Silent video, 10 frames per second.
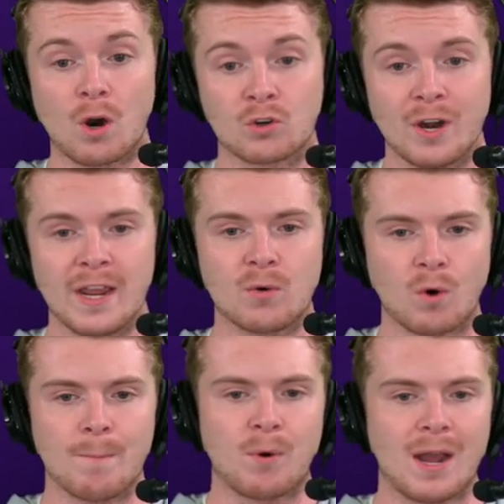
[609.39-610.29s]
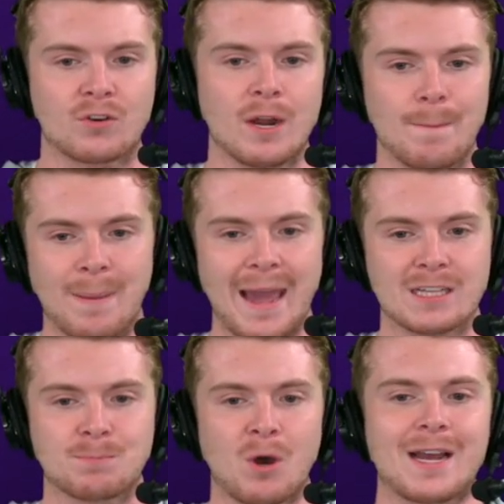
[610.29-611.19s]
grade, run block grade, pass
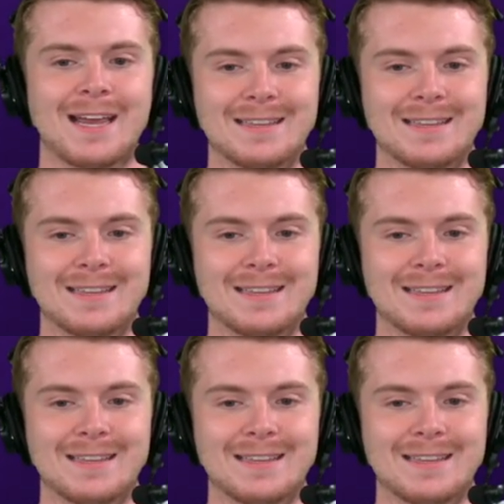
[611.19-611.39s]
block,